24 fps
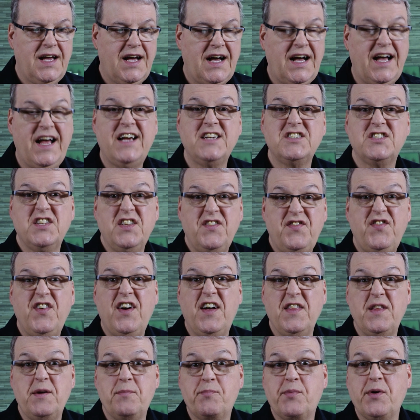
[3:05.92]
I actually
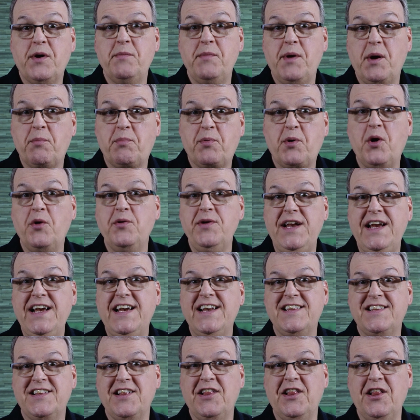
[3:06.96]
found that Premiere Pro
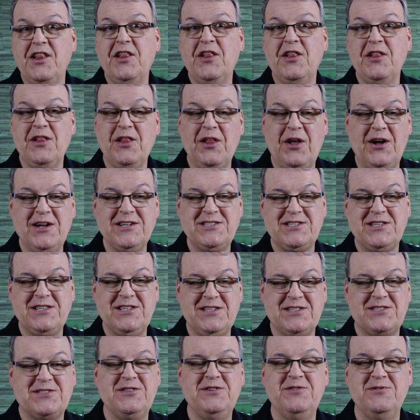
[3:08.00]
needed to launch
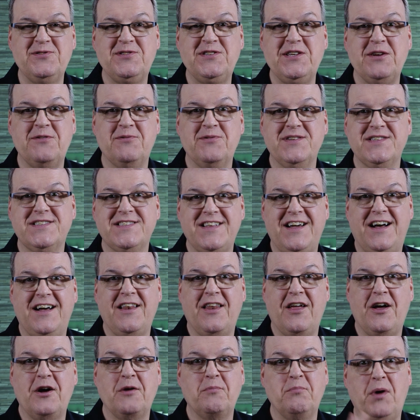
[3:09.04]
this new sequence
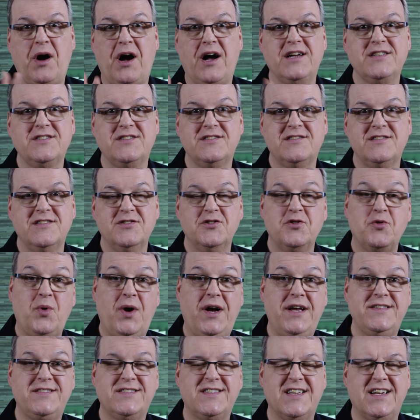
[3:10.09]
dialog box
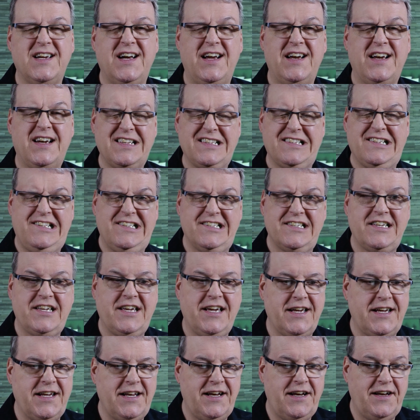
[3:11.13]
twice to kind of
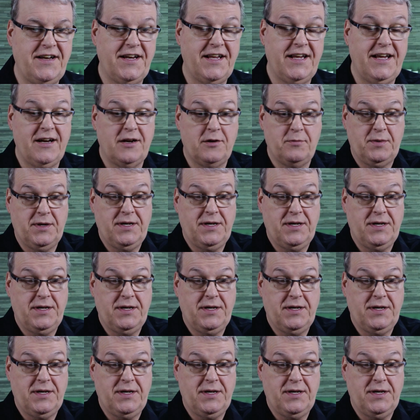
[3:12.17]
kick it into gear.